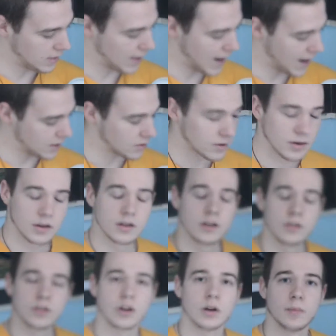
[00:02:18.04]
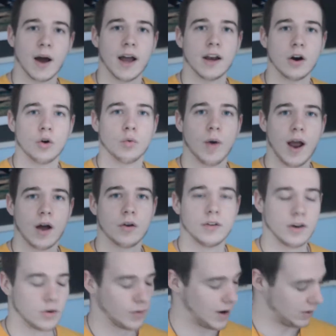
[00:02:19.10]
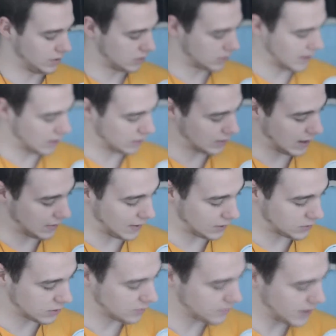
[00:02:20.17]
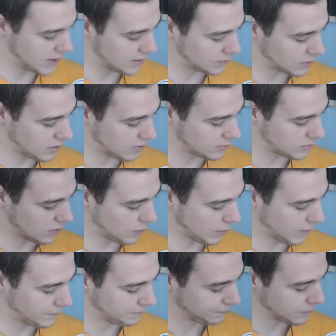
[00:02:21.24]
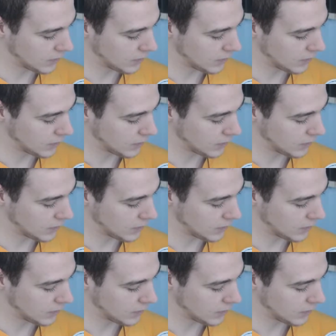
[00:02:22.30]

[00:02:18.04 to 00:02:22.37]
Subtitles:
that turbine around and around and around. Now that turbine is also